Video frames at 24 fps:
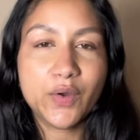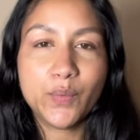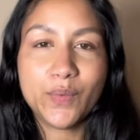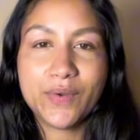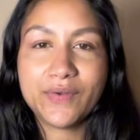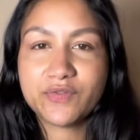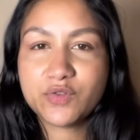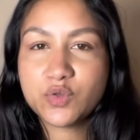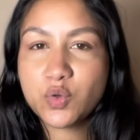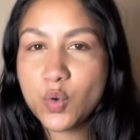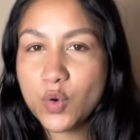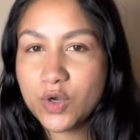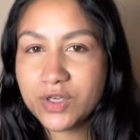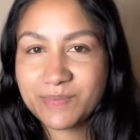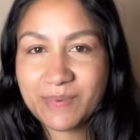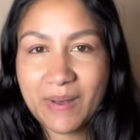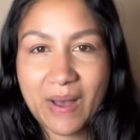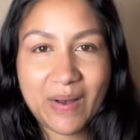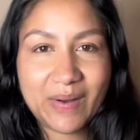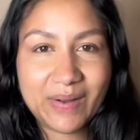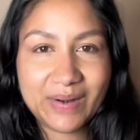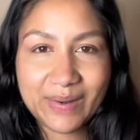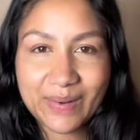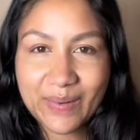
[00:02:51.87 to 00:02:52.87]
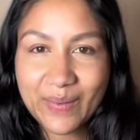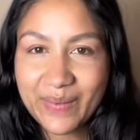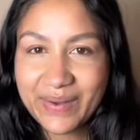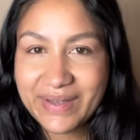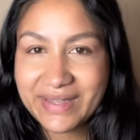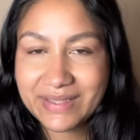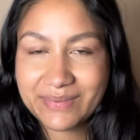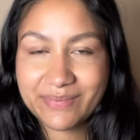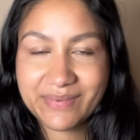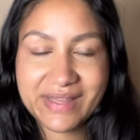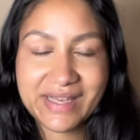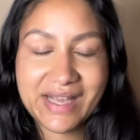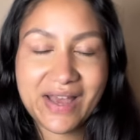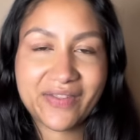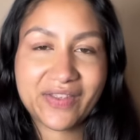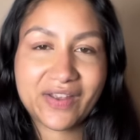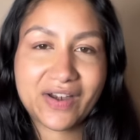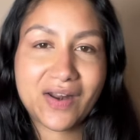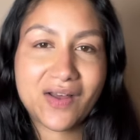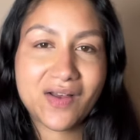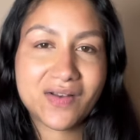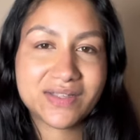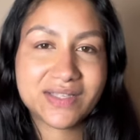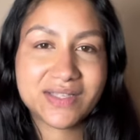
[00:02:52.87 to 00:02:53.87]
we've talked about a lot in some of the other
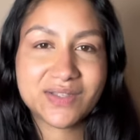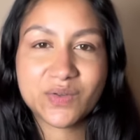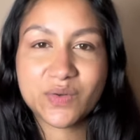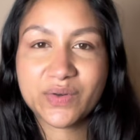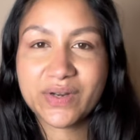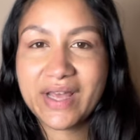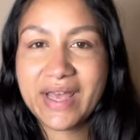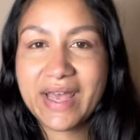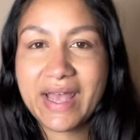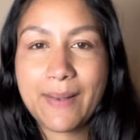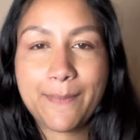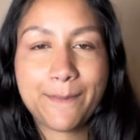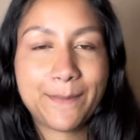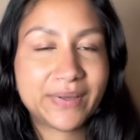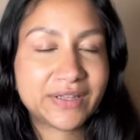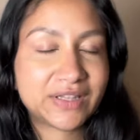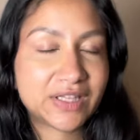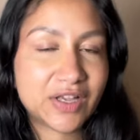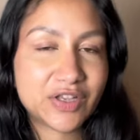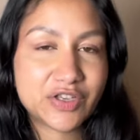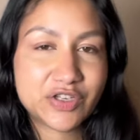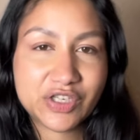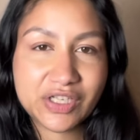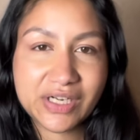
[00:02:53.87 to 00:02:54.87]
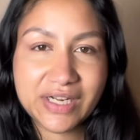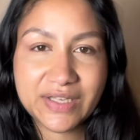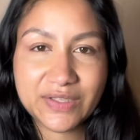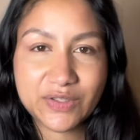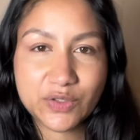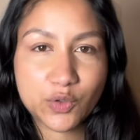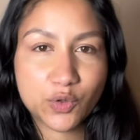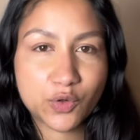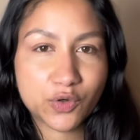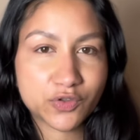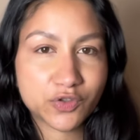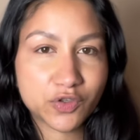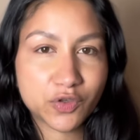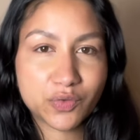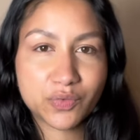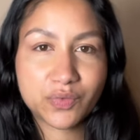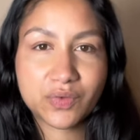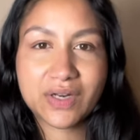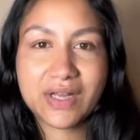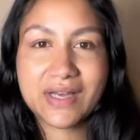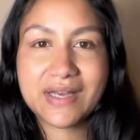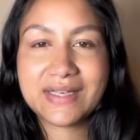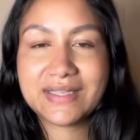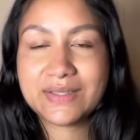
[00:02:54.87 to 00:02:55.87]
classes on here. Patanjali's Yoga
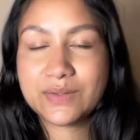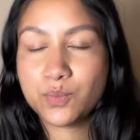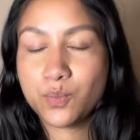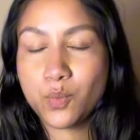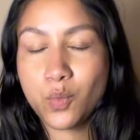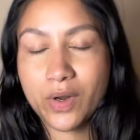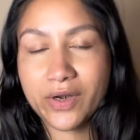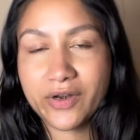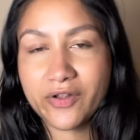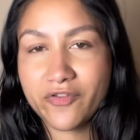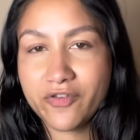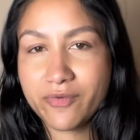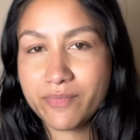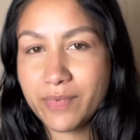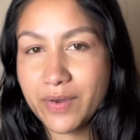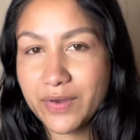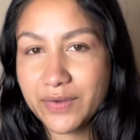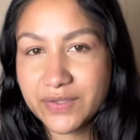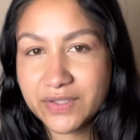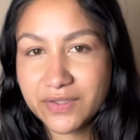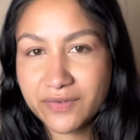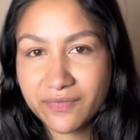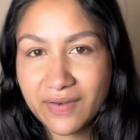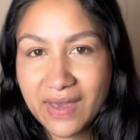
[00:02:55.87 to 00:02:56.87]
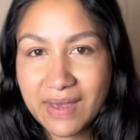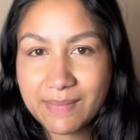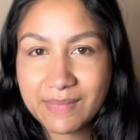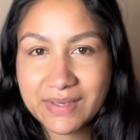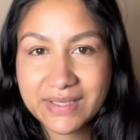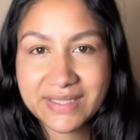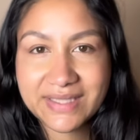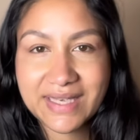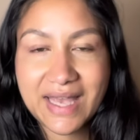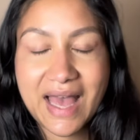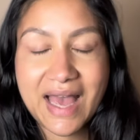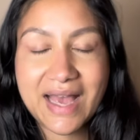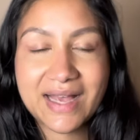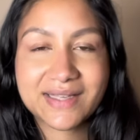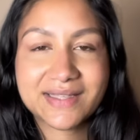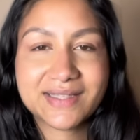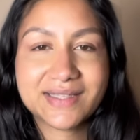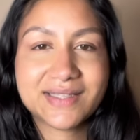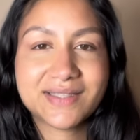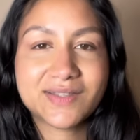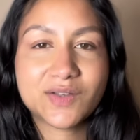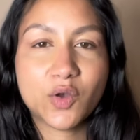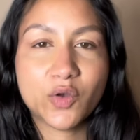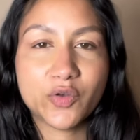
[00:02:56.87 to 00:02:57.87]
Sutras, one of the most famous
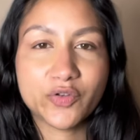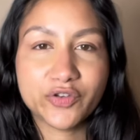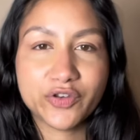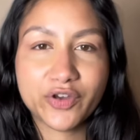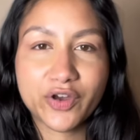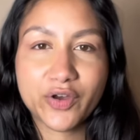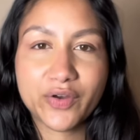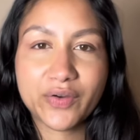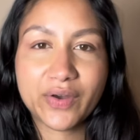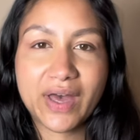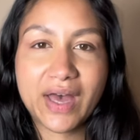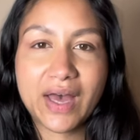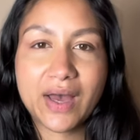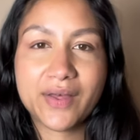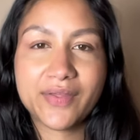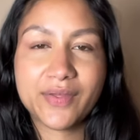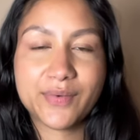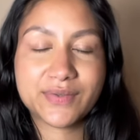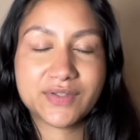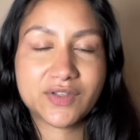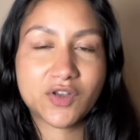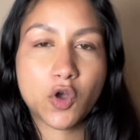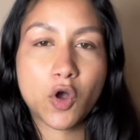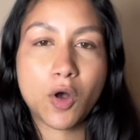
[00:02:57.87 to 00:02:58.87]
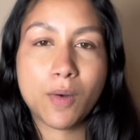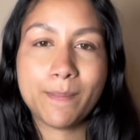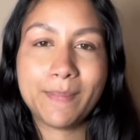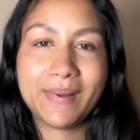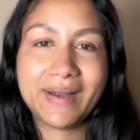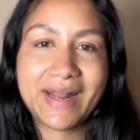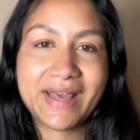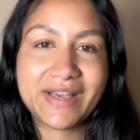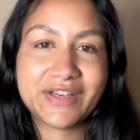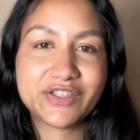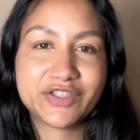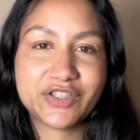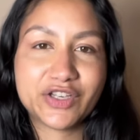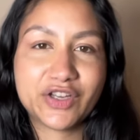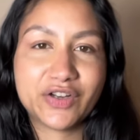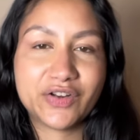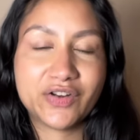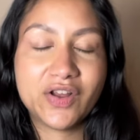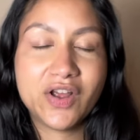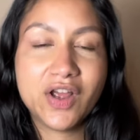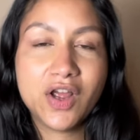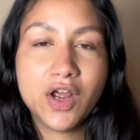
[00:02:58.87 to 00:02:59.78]
texts on yoga. That was a compilation